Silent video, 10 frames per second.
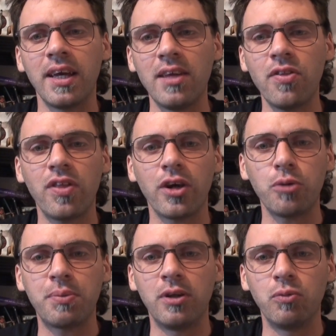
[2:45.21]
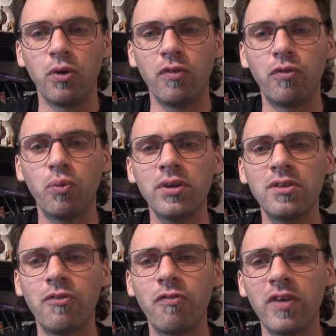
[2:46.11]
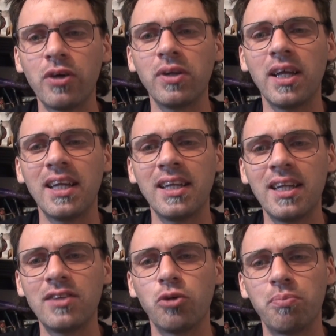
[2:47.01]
Ethiopian wolf would feel a little